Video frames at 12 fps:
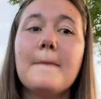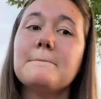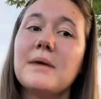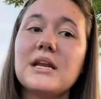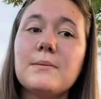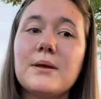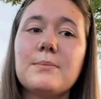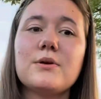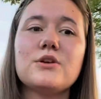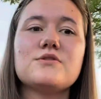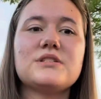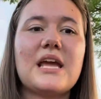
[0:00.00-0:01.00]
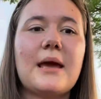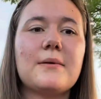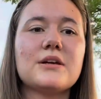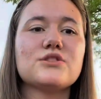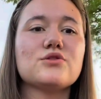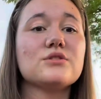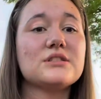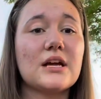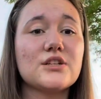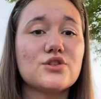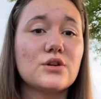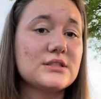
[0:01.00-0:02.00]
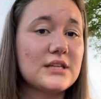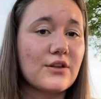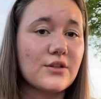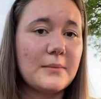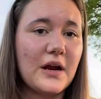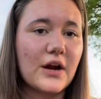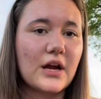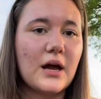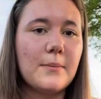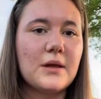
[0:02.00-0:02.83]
Many people used hammocks through Central and South America